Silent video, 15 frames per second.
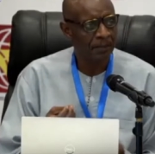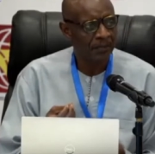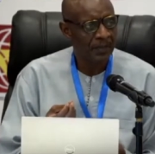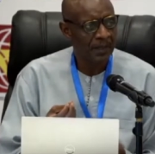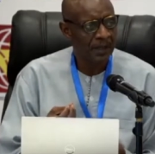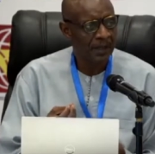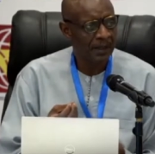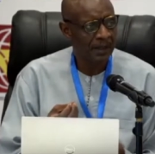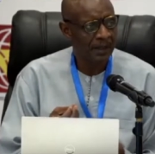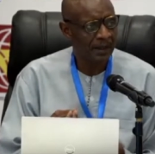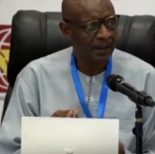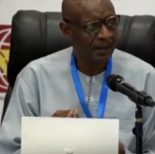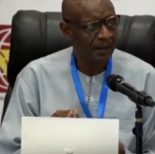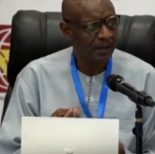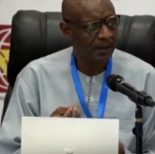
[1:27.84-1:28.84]

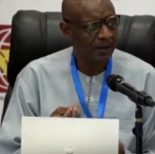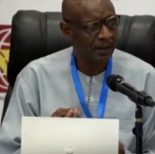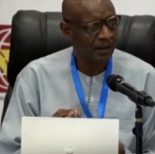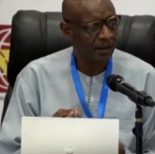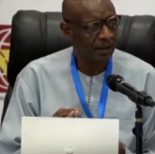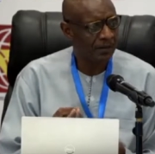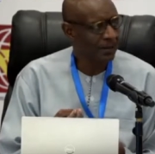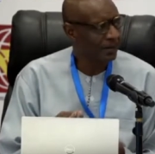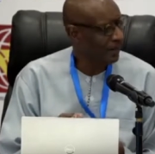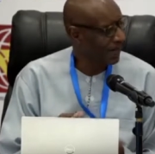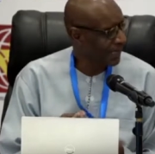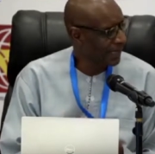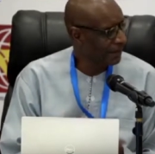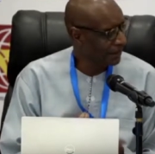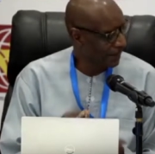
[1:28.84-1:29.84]
uh, of the Mali
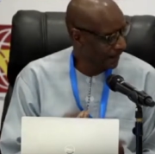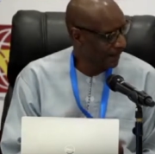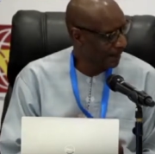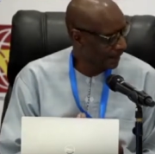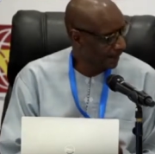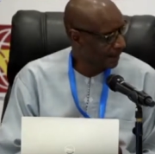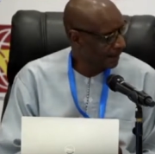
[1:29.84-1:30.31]
Empire then,